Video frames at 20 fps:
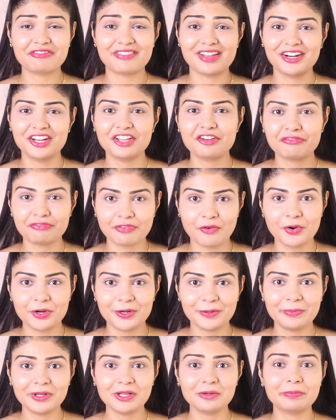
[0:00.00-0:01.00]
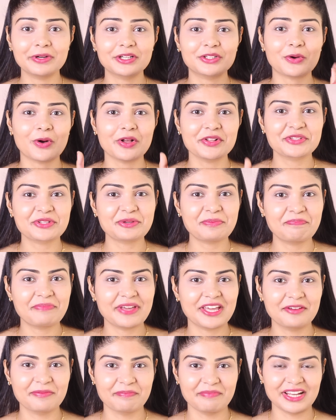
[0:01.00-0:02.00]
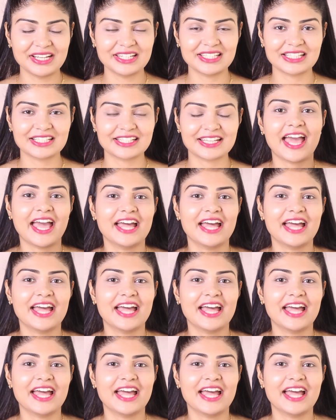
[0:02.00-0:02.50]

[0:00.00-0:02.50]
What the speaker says: very affordable but also pigmented.